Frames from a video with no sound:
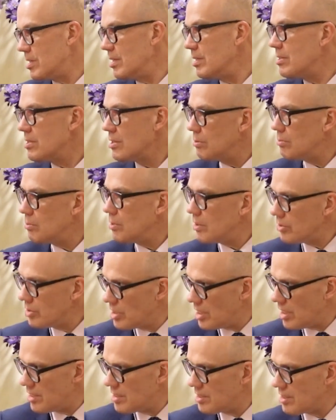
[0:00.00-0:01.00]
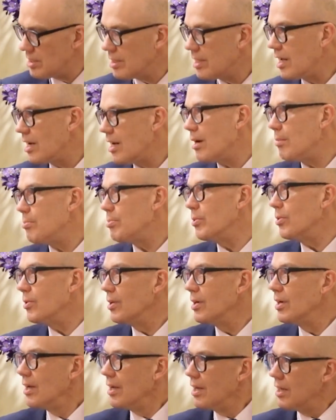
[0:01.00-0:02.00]
in so wheelchairs can get up,
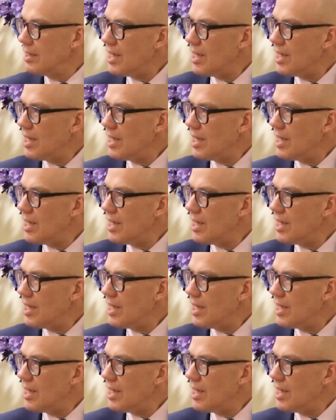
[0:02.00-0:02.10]
or